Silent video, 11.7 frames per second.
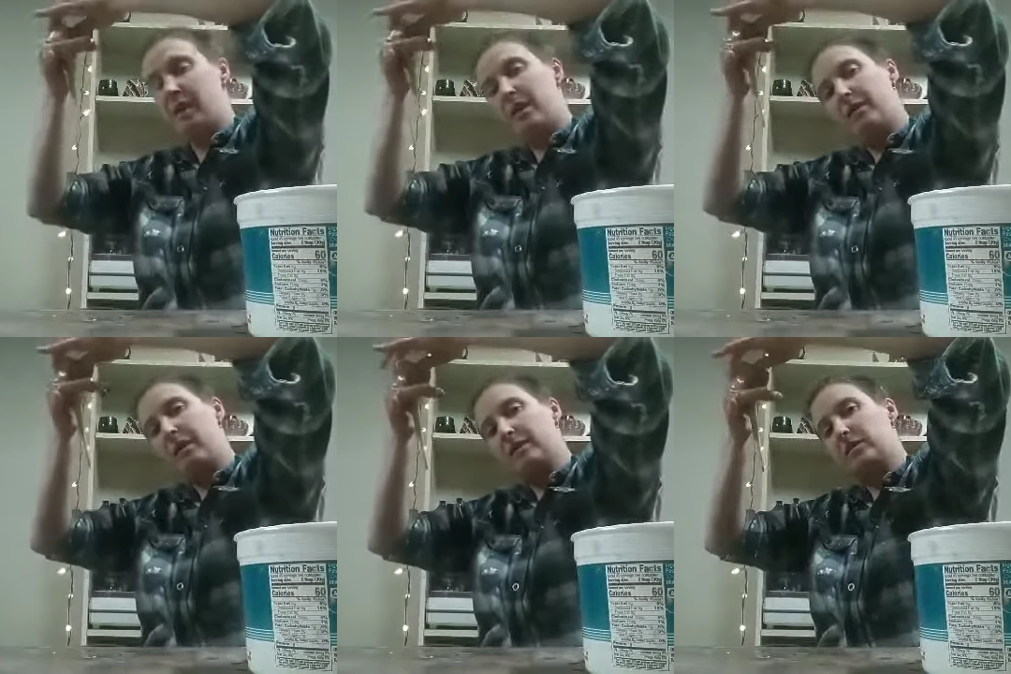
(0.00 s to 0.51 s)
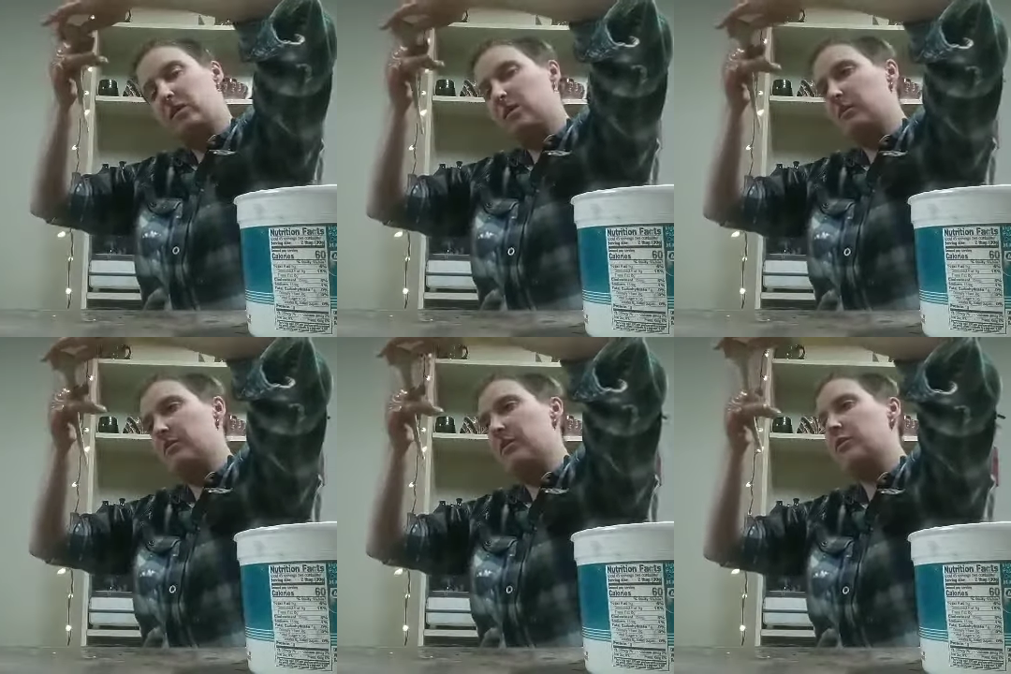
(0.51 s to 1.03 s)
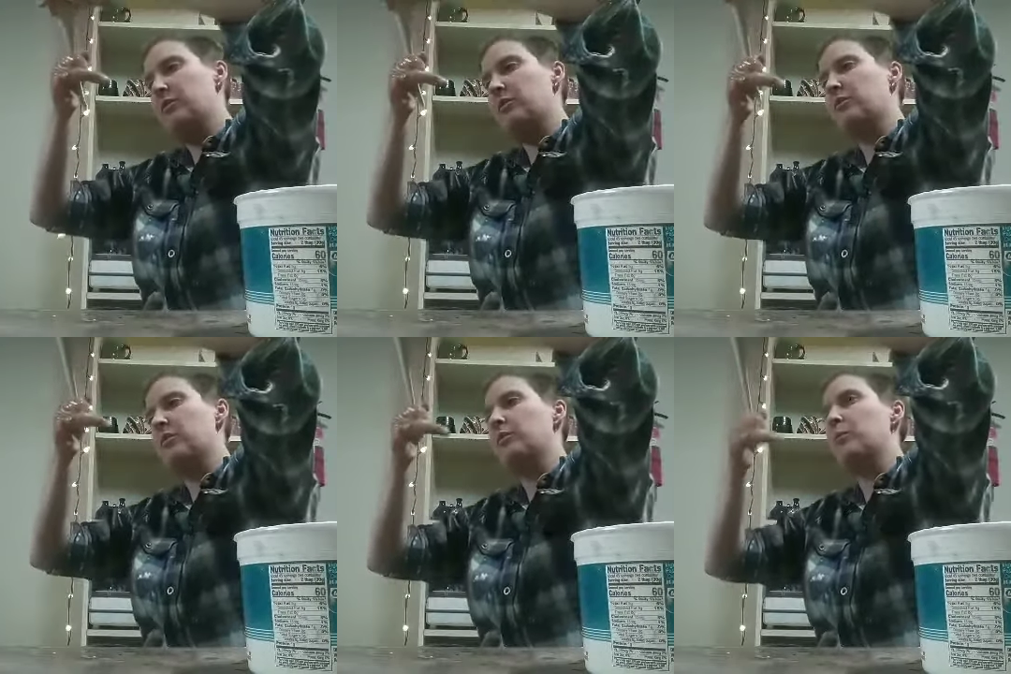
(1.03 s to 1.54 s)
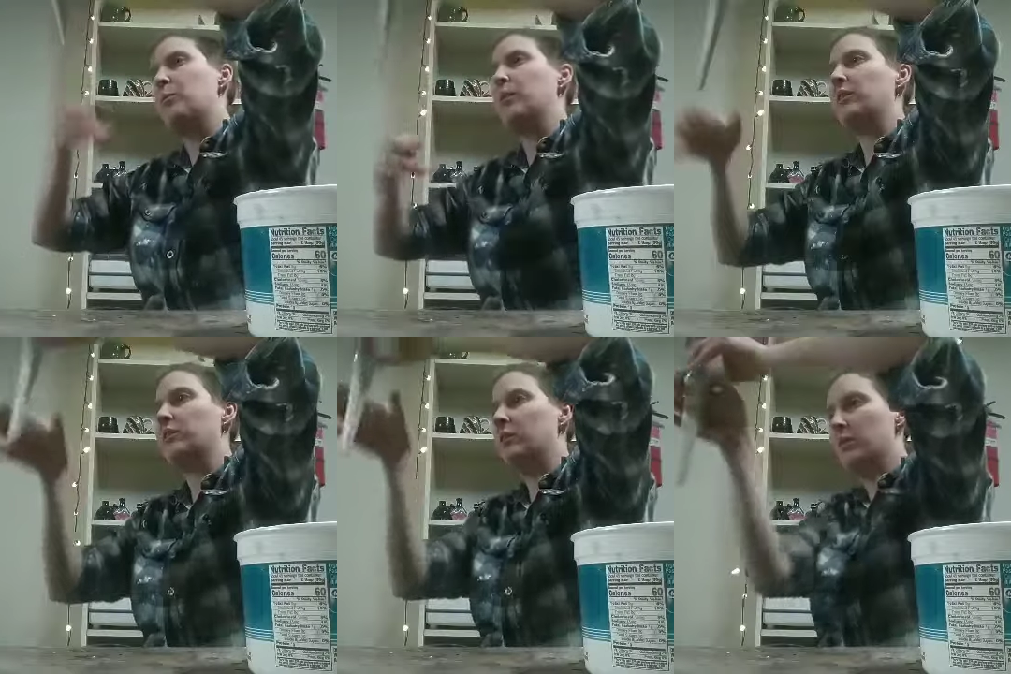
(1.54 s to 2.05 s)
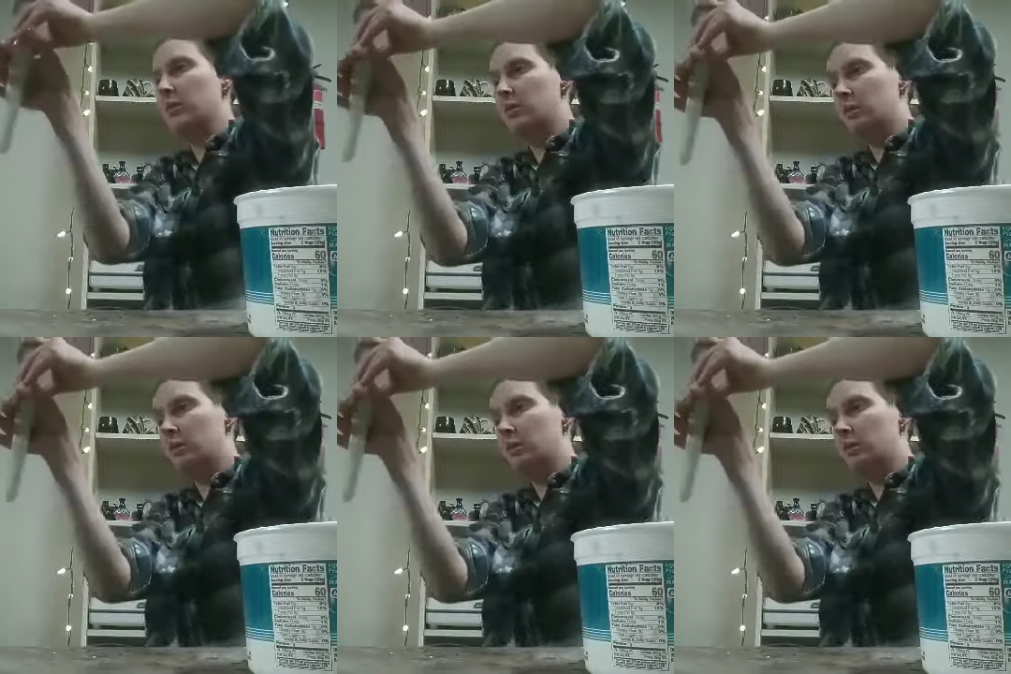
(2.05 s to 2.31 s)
and that's all of the surface points